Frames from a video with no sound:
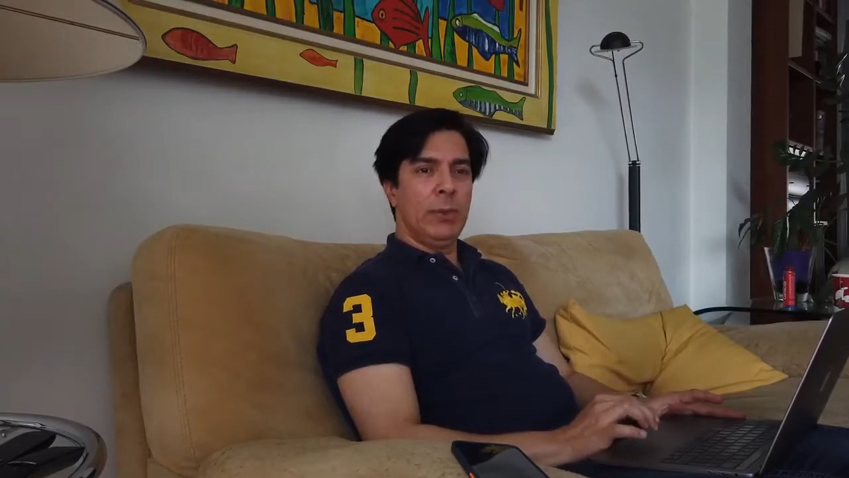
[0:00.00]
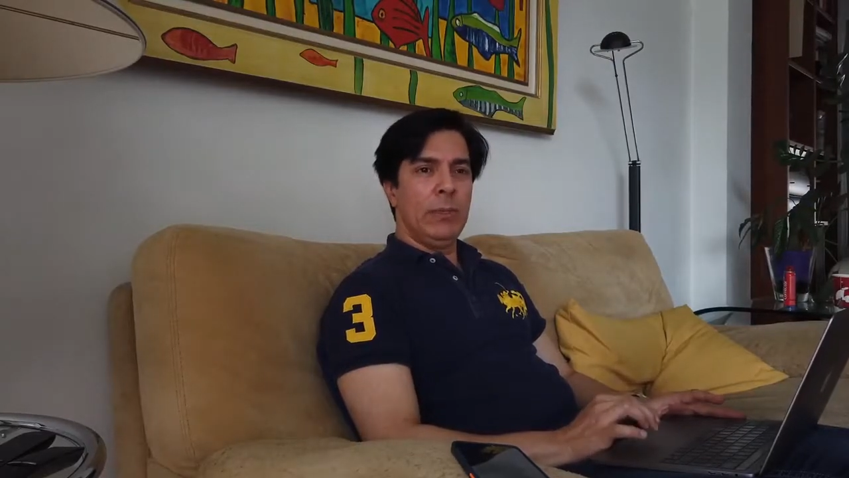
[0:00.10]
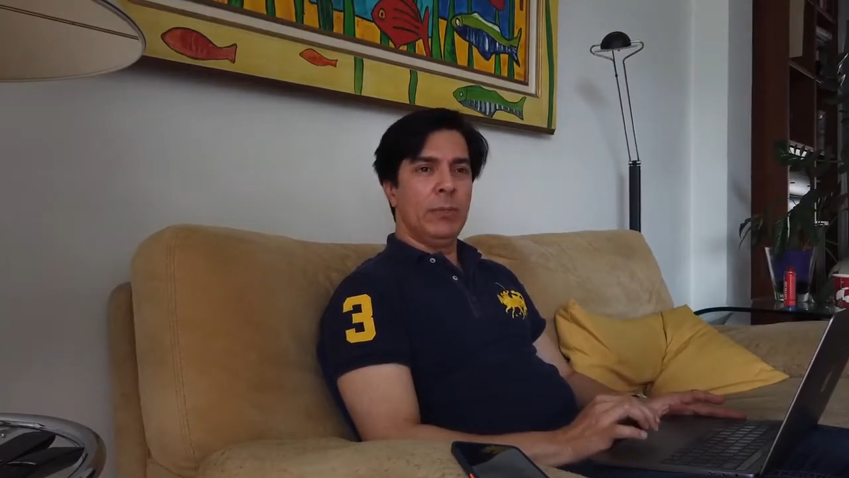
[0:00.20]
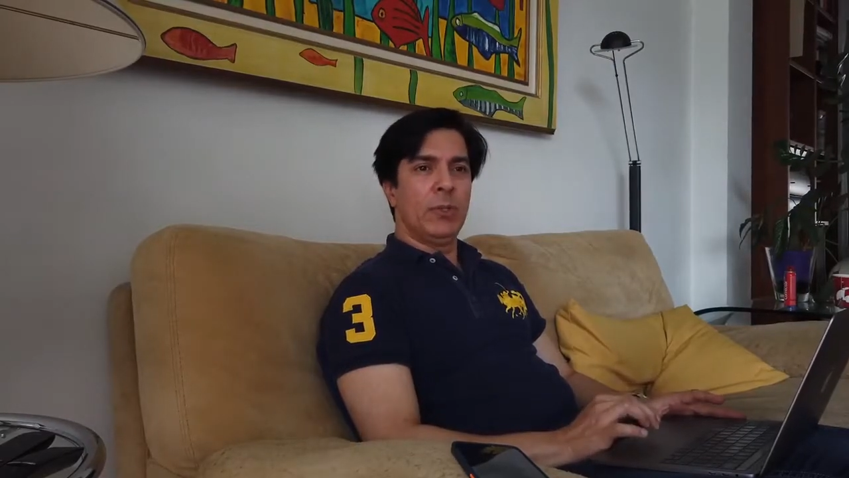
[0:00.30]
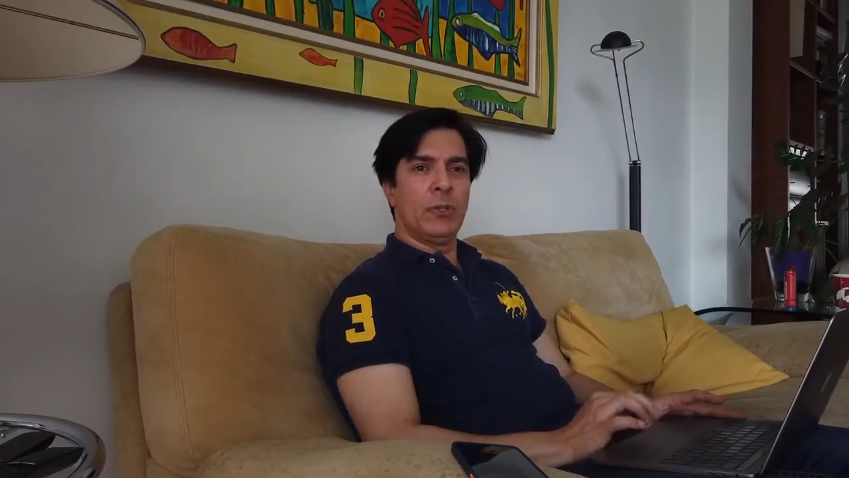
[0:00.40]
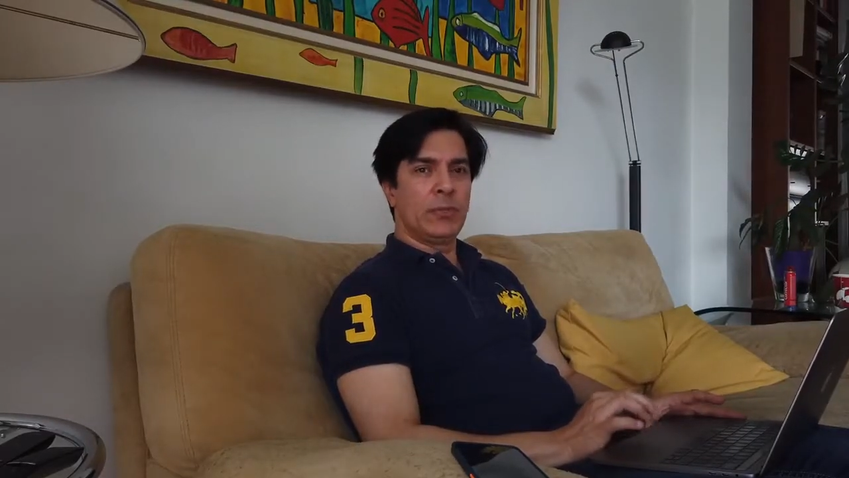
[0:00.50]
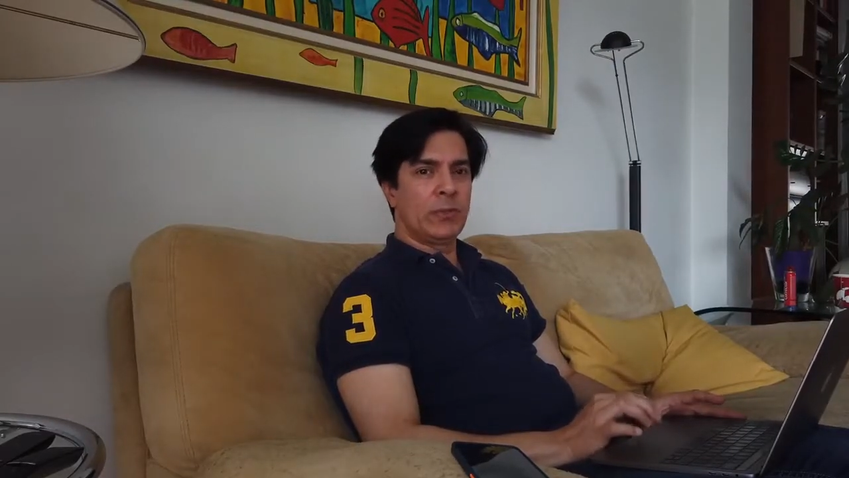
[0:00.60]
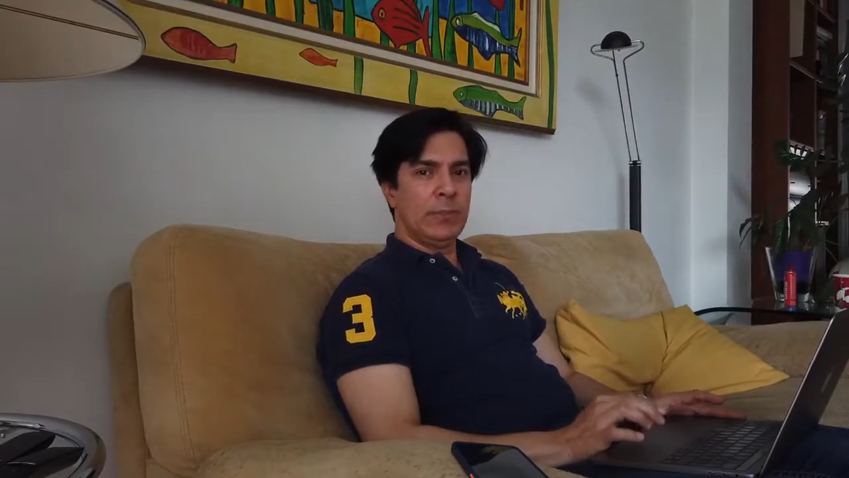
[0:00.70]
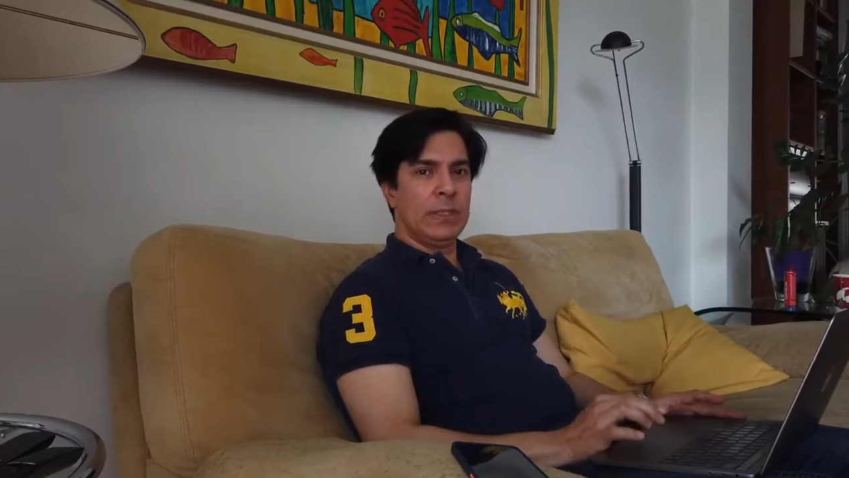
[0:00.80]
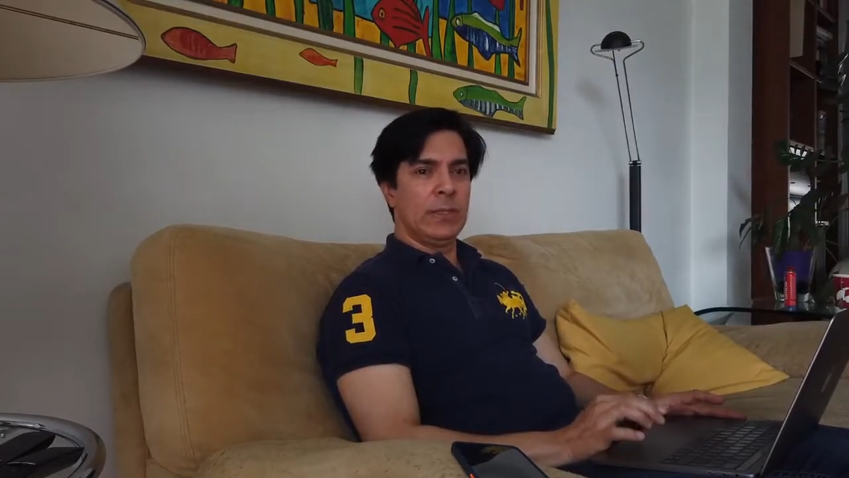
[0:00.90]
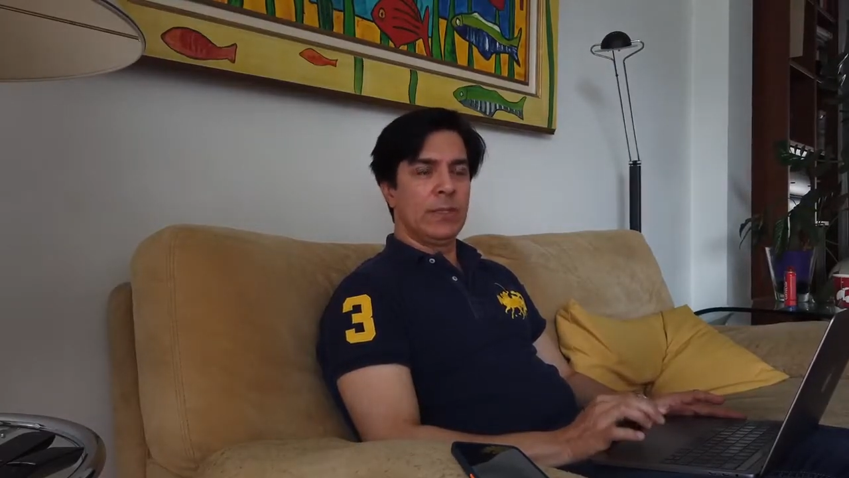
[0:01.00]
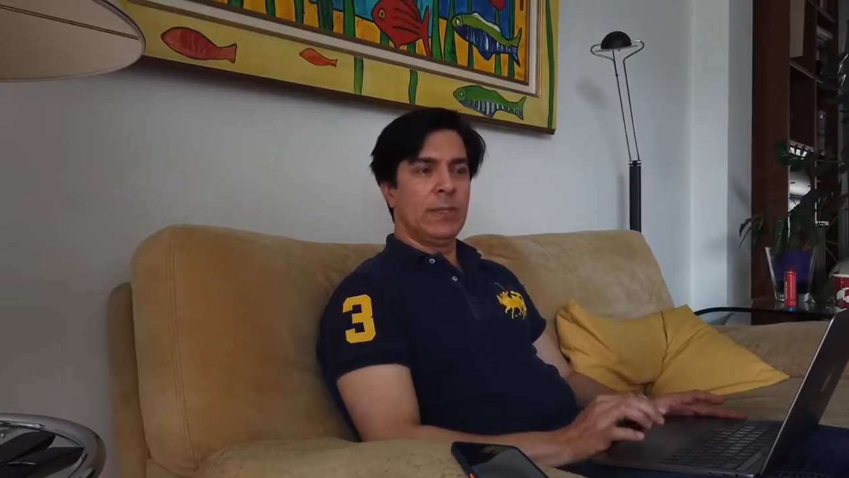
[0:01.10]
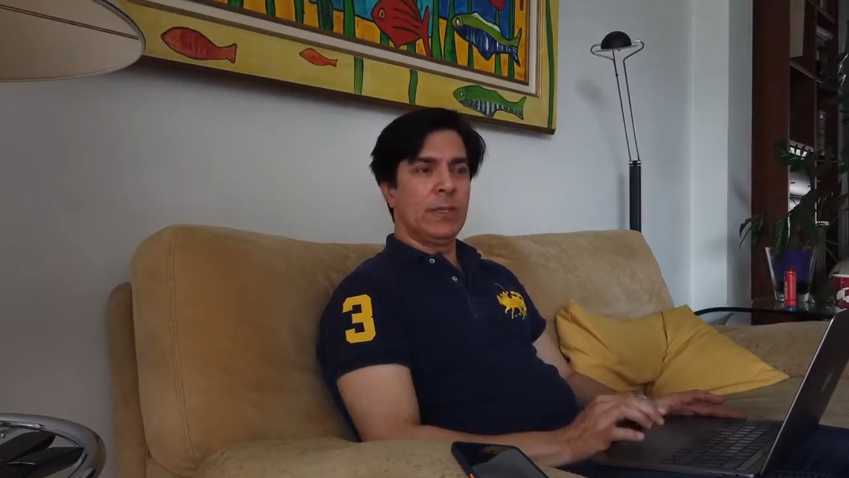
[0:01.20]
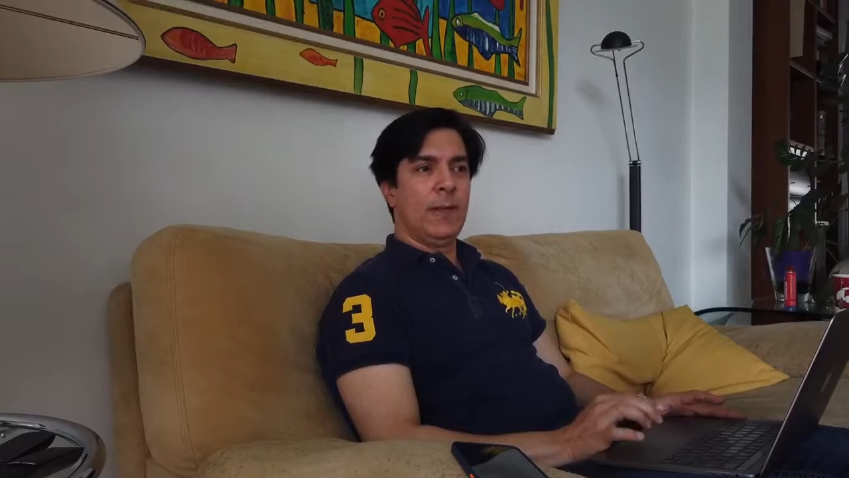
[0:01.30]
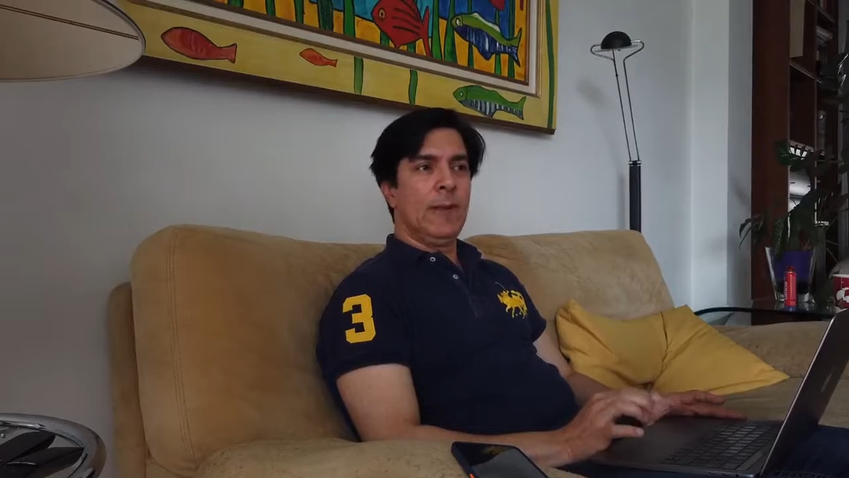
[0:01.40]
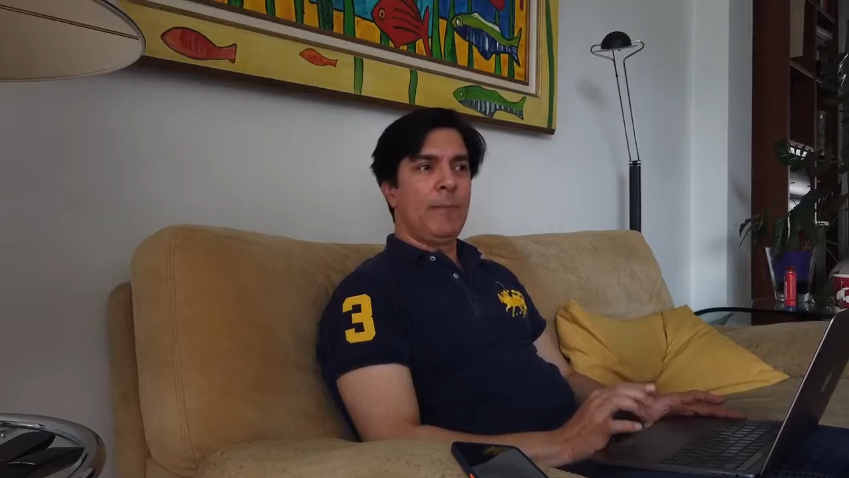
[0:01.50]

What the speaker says: people, not just businesses,